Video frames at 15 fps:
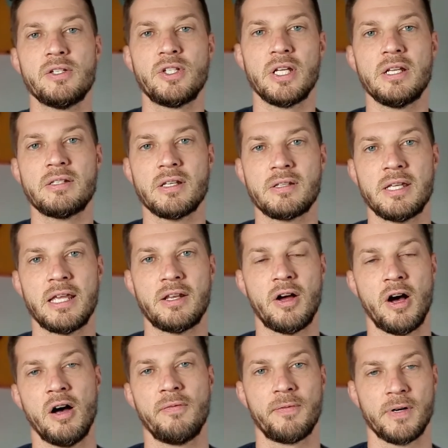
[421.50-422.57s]
Jesus had
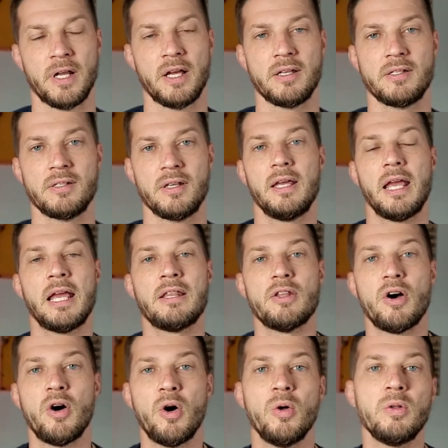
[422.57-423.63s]
offered us and
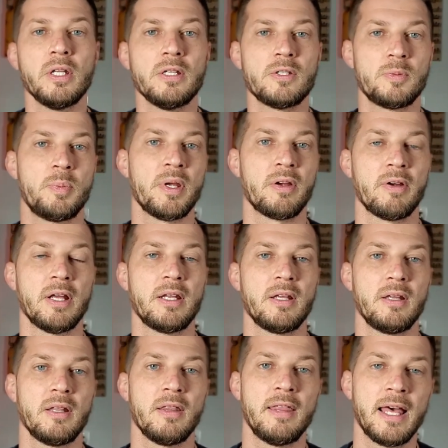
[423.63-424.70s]
the Holy Spirit
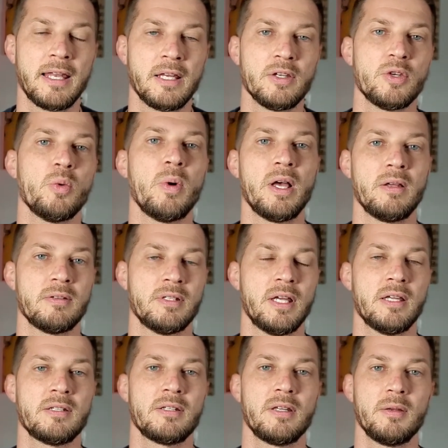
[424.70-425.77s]
that indwells
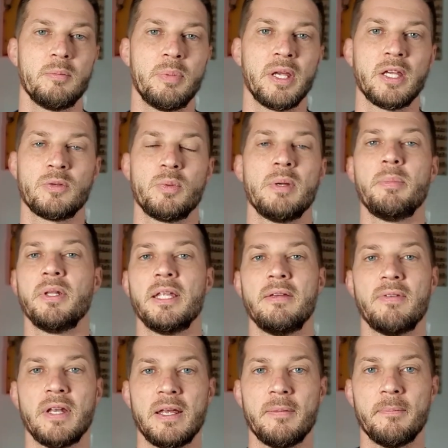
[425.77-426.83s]
us because we believe
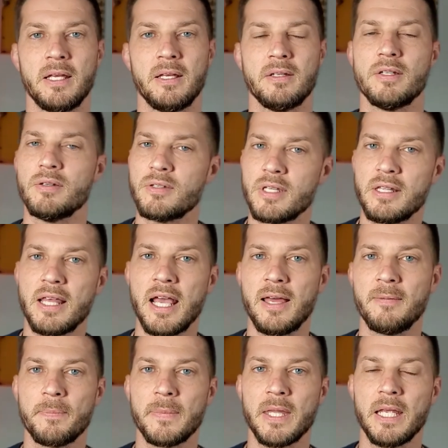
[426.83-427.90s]
in him. Do you see that?
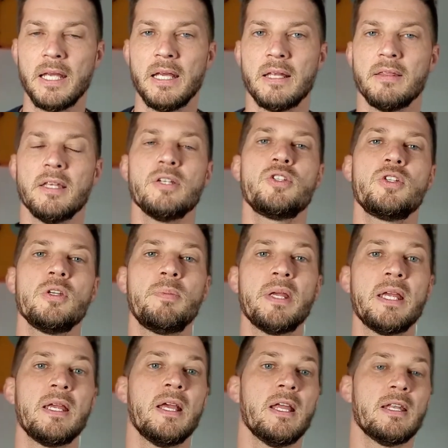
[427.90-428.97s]
This should
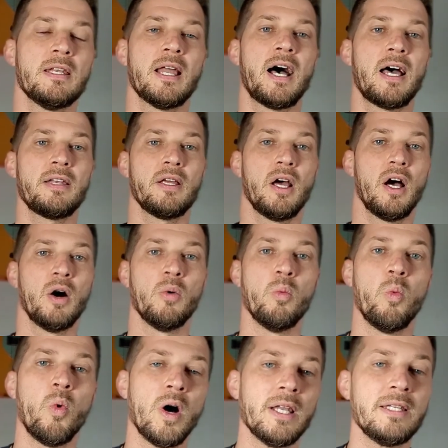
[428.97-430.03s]
be not a
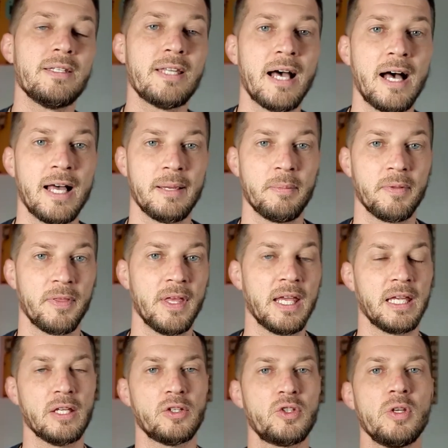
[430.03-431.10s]
one-time
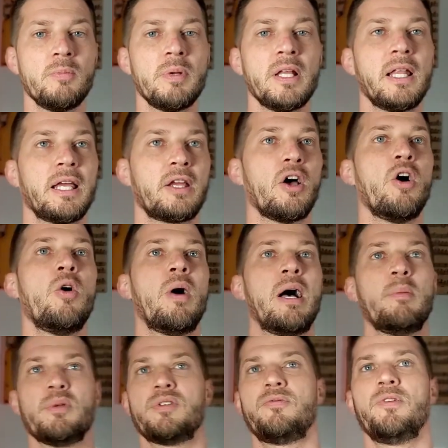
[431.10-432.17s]
thing. It shouldn't be like, oh, I
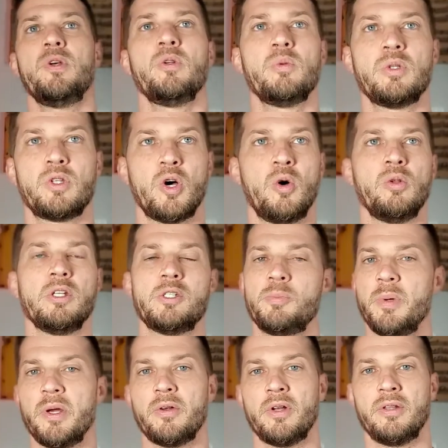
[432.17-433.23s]
was filled with the Holy
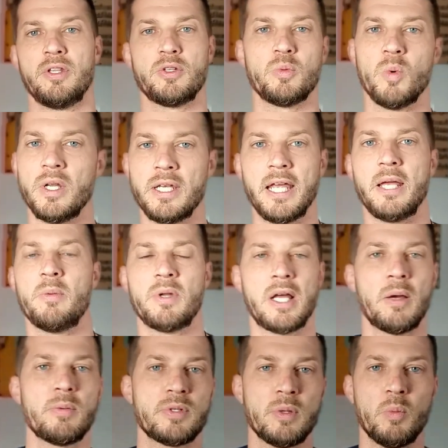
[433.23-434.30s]
Spirit on this one day when
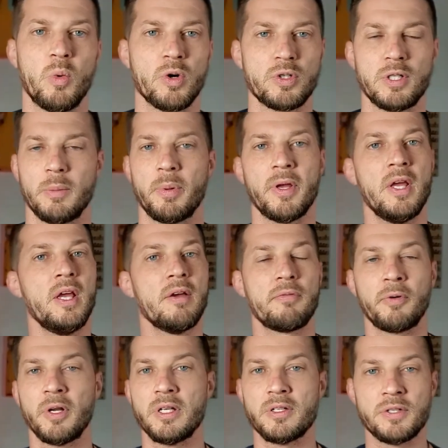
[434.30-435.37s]
I was in worship.
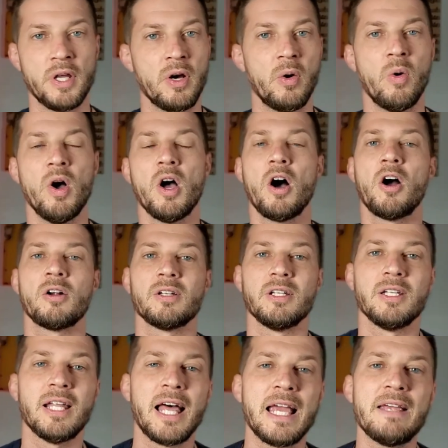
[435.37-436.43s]
Friends, no, our
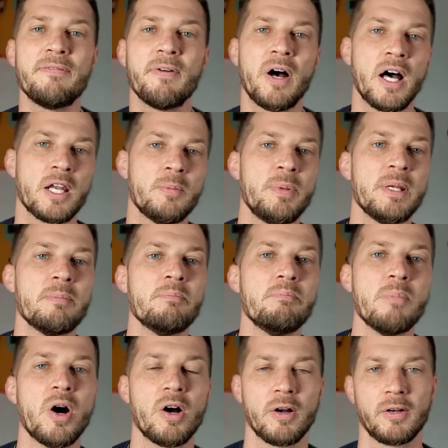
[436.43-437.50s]
life ought to be
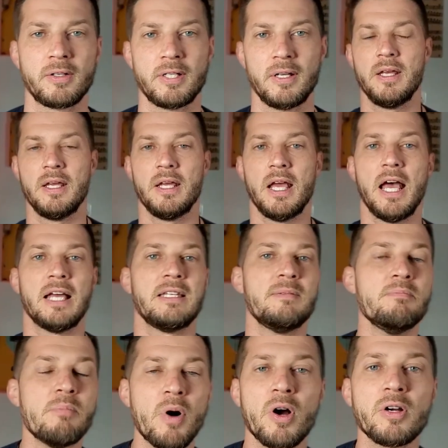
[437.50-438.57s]
marked. A
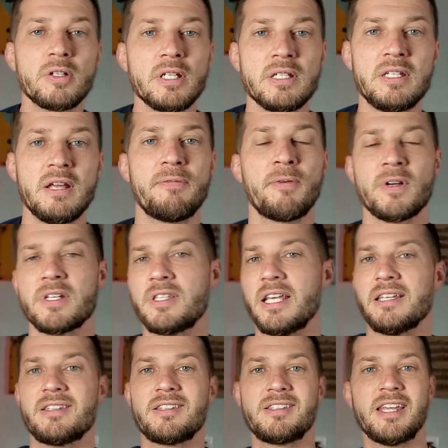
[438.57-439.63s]
marked difference
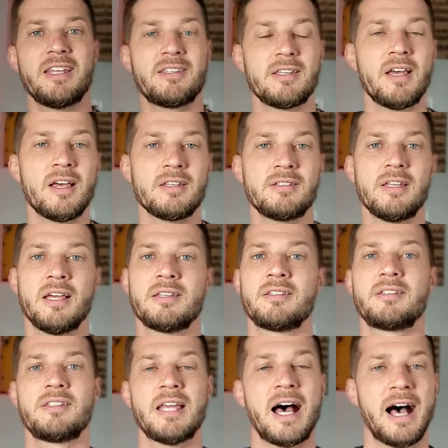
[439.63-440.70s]
that sets us
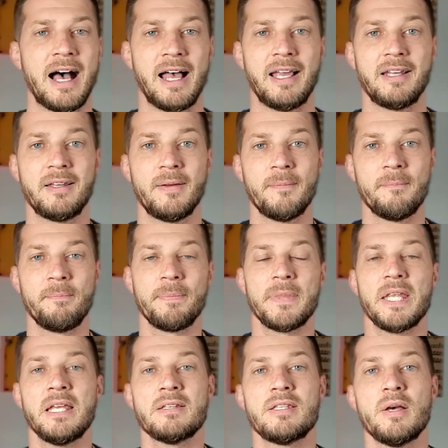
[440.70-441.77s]
aside
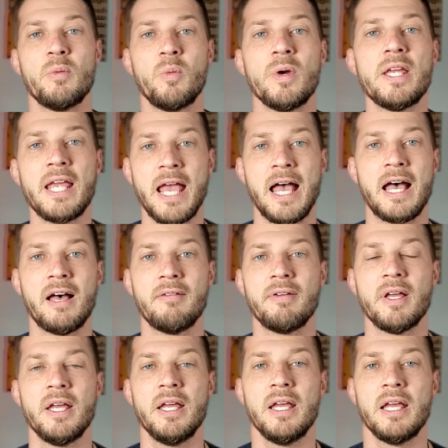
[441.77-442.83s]
is that we have
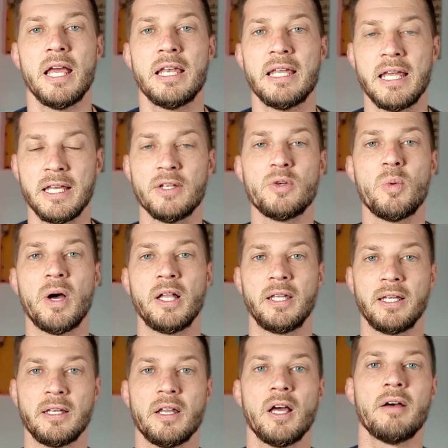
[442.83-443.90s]
an
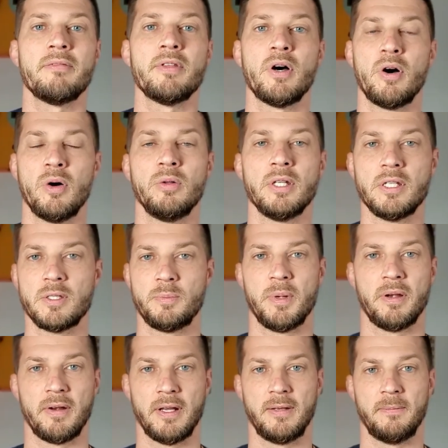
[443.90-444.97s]
indwelling of the Holy
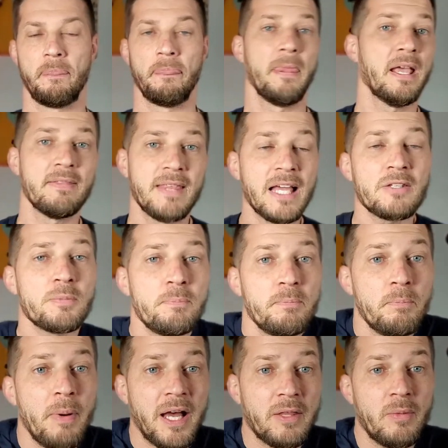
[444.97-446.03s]
Spirit. And that's,
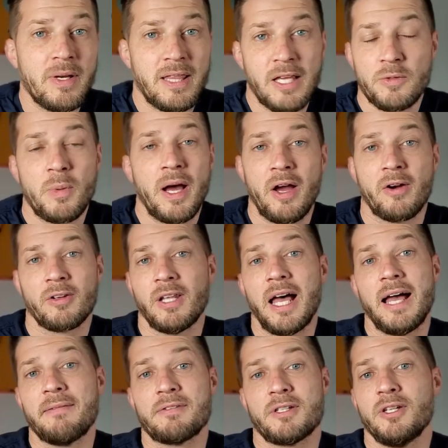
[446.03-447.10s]
by the way, that's why our
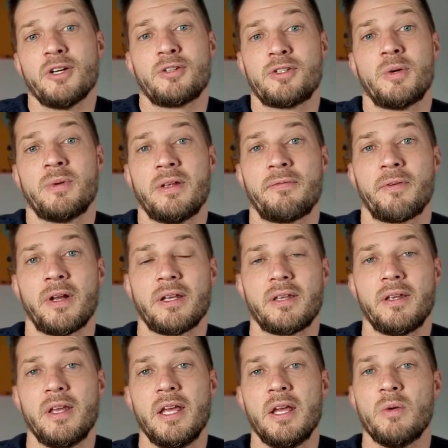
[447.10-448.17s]
lives look so different
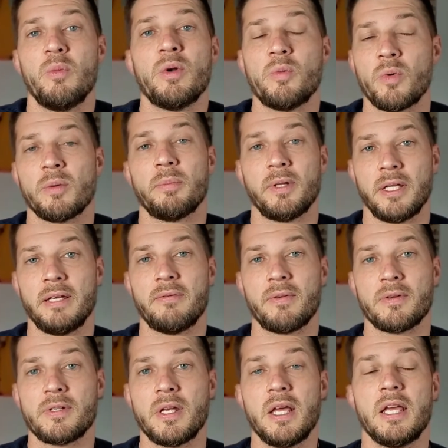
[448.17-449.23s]
when we're
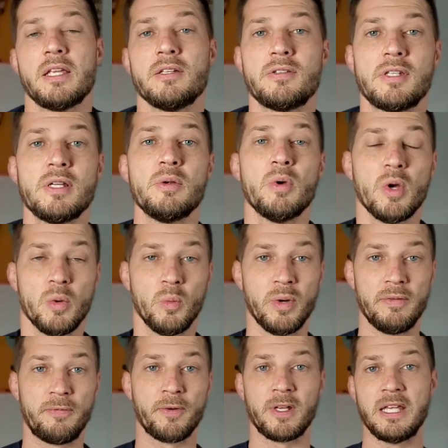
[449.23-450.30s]
believers. You see, we
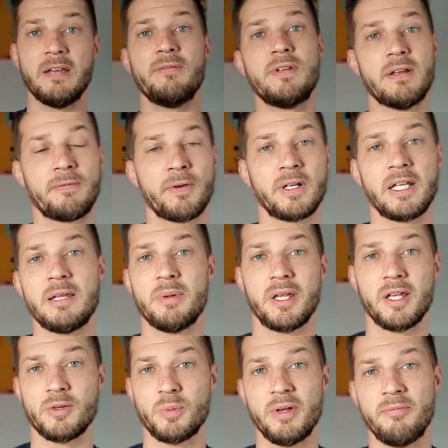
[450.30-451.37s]
forgive differently
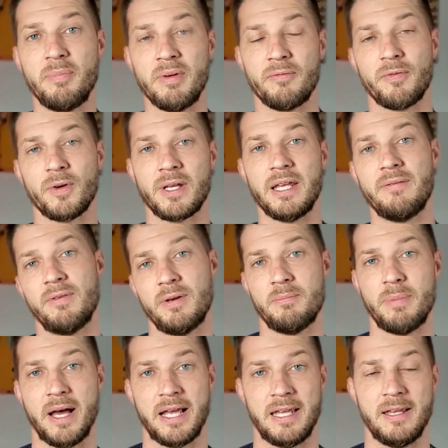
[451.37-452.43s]
because we've been forgiven
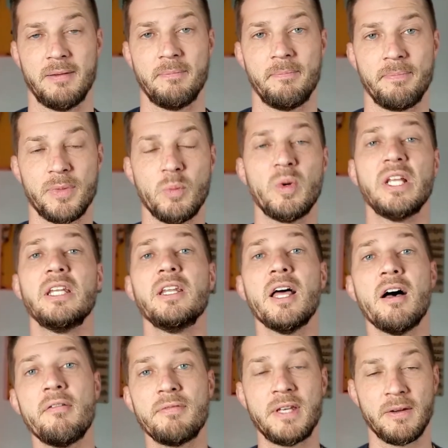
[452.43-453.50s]
by him. We
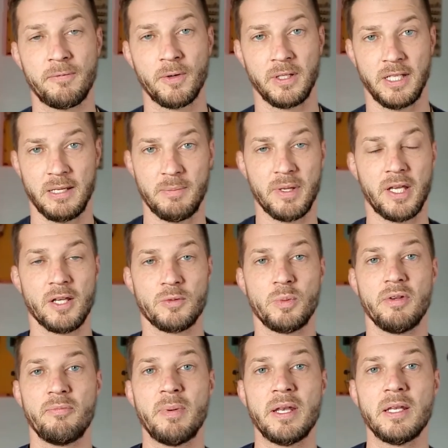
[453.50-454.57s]
love differently because
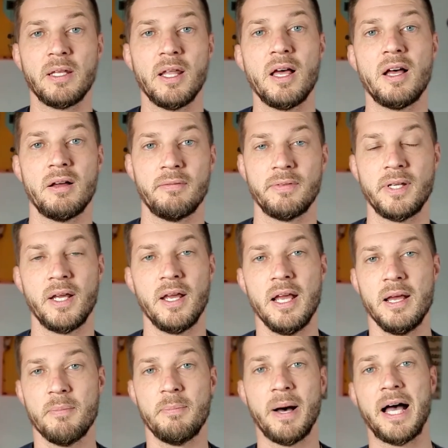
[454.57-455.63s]
we've been loved
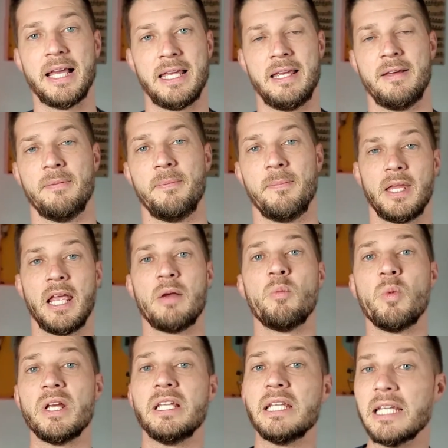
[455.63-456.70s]
by him. And
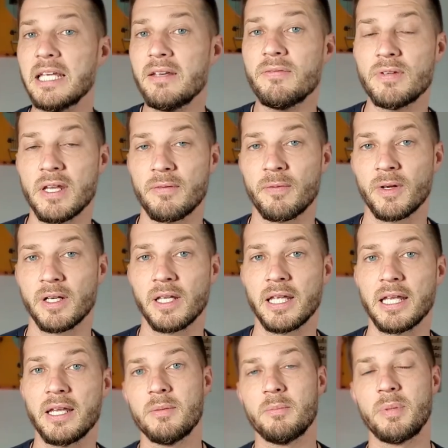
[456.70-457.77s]
we live
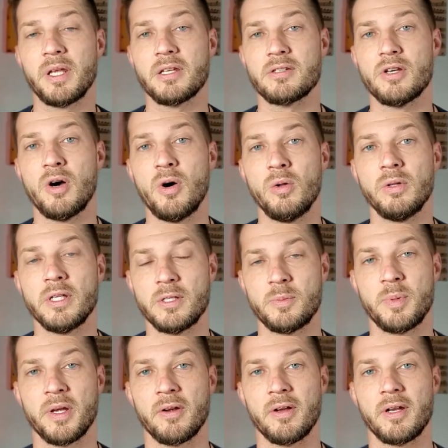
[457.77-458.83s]
differently because the Holy
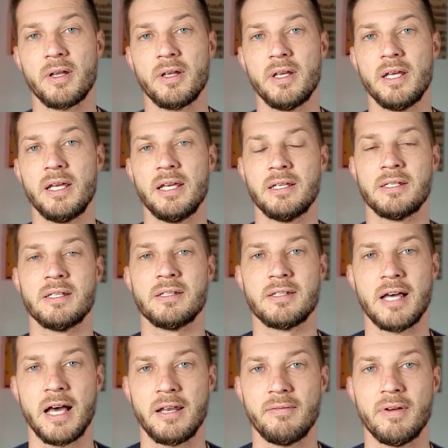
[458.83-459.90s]
Spirit is
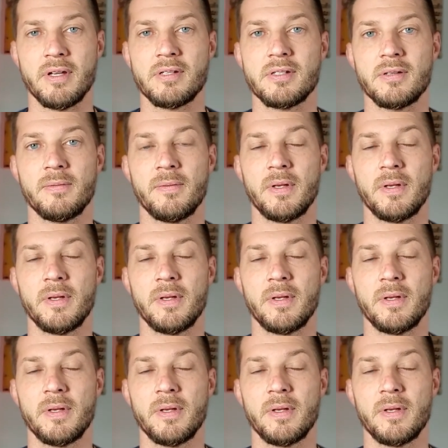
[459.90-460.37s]
inside of us.